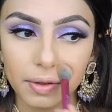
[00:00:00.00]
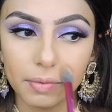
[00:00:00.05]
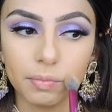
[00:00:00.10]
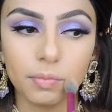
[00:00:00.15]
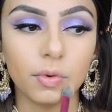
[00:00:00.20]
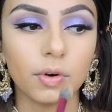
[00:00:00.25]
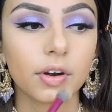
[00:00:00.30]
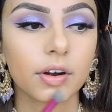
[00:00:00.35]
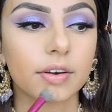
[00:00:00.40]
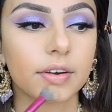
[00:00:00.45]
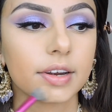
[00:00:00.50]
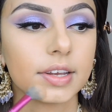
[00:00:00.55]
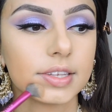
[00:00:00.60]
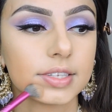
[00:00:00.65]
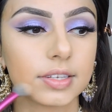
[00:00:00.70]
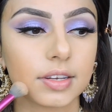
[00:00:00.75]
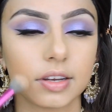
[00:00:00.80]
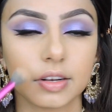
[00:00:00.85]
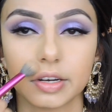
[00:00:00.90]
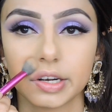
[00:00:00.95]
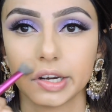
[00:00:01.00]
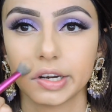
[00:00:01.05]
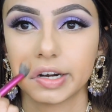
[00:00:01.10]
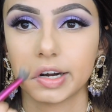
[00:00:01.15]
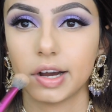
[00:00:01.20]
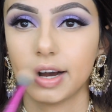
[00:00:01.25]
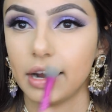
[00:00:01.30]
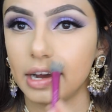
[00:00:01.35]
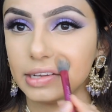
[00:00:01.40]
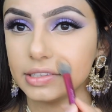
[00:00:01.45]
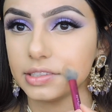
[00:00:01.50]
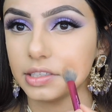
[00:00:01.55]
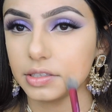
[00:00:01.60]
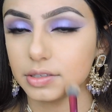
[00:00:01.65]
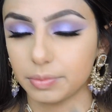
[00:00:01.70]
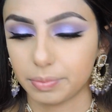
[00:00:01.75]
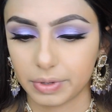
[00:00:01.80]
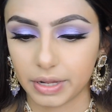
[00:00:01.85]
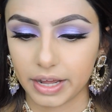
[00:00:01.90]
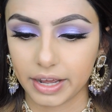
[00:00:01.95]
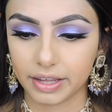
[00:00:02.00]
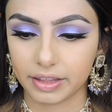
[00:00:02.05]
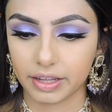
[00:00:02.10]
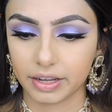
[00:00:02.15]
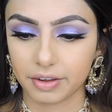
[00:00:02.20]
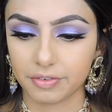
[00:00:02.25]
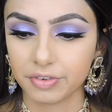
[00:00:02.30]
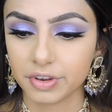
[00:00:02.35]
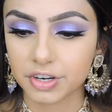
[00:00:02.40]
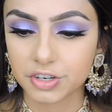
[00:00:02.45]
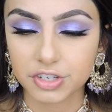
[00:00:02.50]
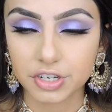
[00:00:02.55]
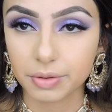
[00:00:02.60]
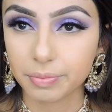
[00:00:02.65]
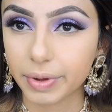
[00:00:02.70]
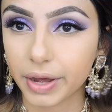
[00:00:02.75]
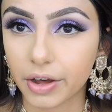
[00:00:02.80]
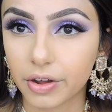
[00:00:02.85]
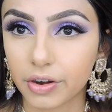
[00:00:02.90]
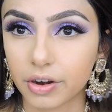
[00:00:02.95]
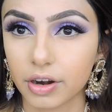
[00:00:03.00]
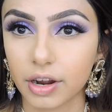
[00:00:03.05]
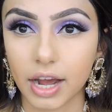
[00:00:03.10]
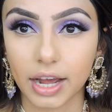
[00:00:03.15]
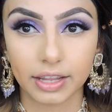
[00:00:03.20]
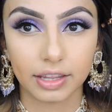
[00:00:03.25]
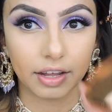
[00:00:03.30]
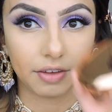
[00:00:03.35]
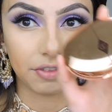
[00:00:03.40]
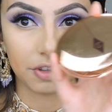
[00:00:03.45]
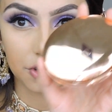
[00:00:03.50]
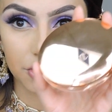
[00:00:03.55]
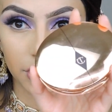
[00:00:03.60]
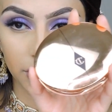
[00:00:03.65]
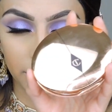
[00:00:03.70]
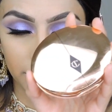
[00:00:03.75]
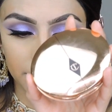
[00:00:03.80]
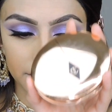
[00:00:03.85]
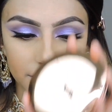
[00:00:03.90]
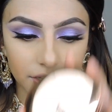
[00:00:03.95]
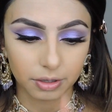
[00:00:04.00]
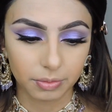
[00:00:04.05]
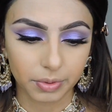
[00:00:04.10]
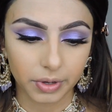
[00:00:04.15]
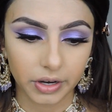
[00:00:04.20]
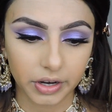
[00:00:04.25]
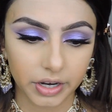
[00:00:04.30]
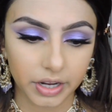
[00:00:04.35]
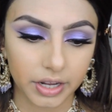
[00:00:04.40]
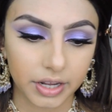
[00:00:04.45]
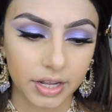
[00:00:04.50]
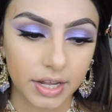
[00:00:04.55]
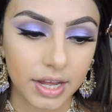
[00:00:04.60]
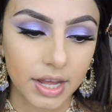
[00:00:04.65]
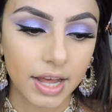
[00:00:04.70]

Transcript: more creasing under your eyes is applying like a finishing powder. I love the Charlotte Tilbury.